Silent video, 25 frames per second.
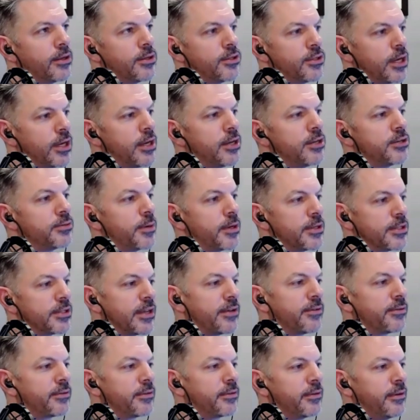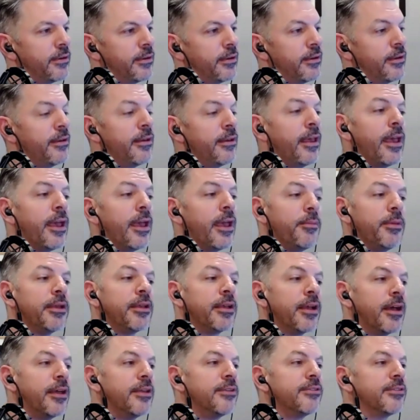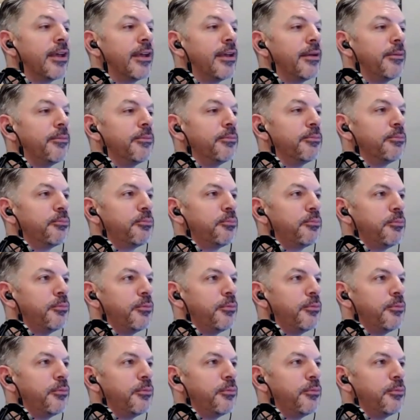and change myself, and because I'm